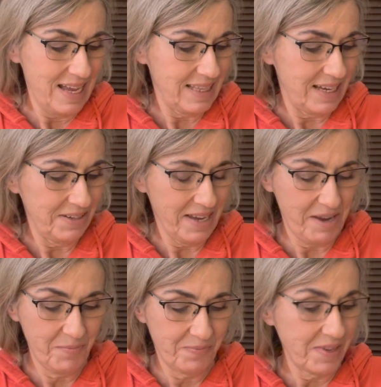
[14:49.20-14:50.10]

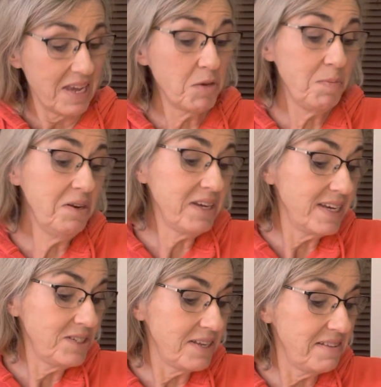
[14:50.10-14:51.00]
Okay. And
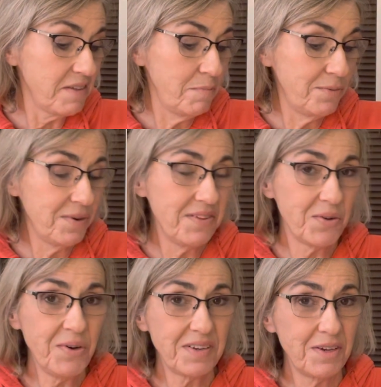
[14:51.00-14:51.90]
communications have been
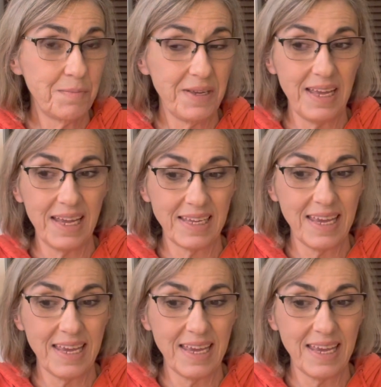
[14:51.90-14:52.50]
restored could be like,